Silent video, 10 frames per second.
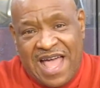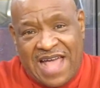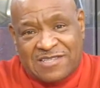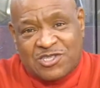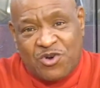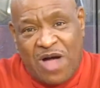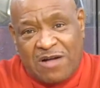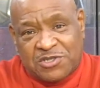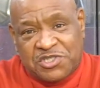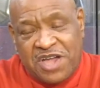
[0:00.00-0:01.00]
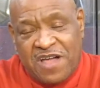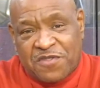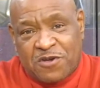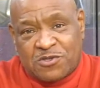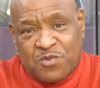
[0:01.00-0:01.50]
And so I'll share
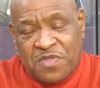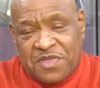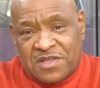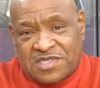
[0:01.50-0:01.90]
those with you.